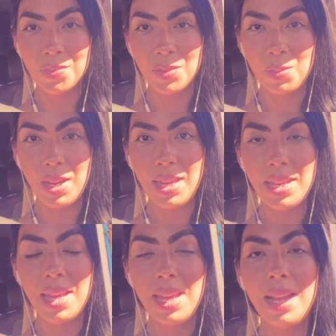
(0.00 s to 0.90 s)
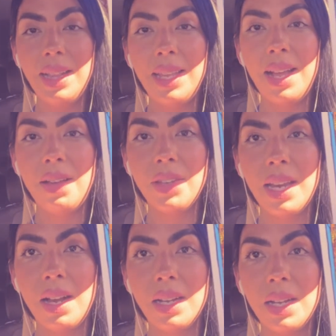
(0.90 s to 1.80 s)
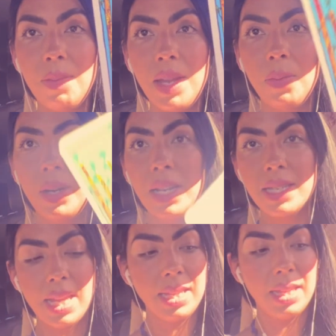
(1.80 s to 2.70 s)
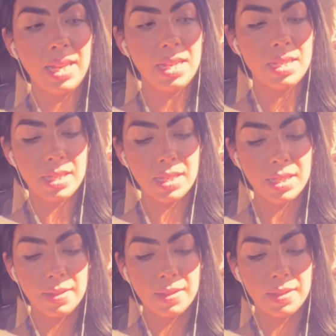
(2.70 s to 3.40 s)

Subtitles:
right? Love cannot come in when it's like this.